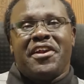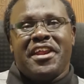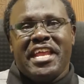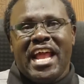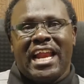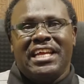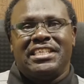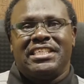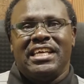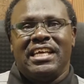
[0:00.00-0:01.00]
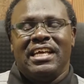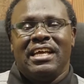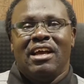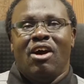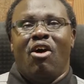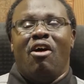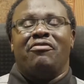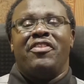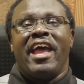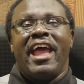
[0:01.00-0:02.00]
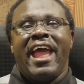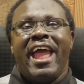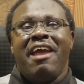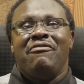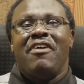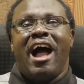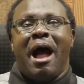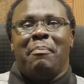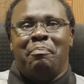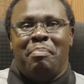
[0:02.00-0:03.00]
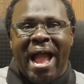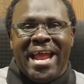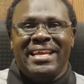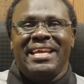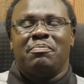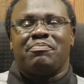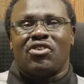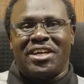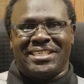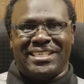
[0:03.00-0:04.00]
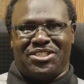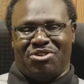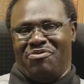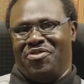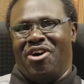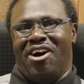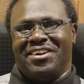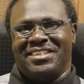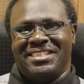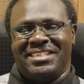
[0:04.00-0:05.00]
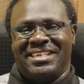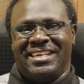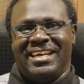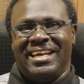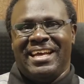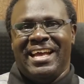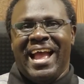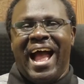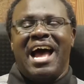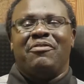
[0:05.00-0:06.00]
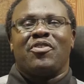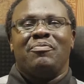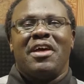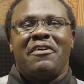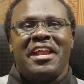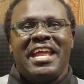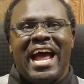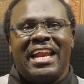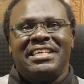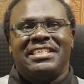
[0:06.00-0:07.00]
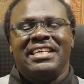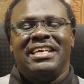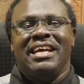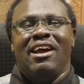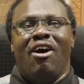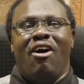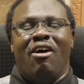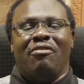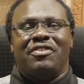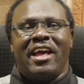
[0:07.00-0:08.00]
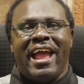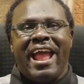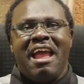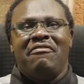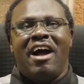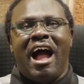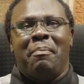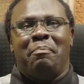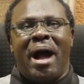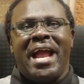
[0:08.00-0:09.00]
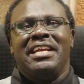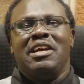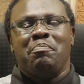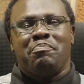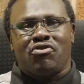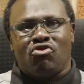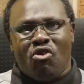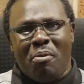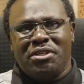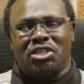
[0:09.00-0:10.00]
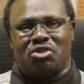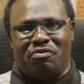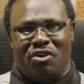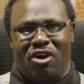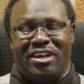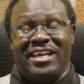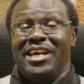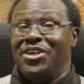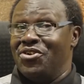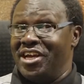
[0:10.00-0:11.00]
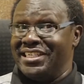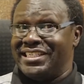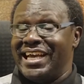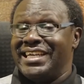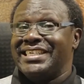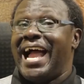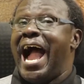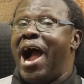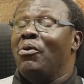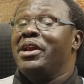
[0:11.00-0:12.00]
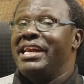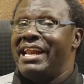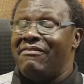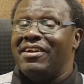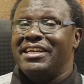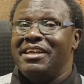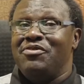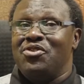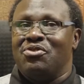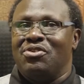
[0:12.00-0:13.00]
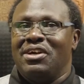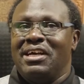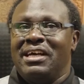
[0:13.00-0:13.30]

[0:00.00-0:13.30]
the reality of the ever abiding presence of God and from the reality of the ever abiding promises of God. You know, He says, I'll never leave you,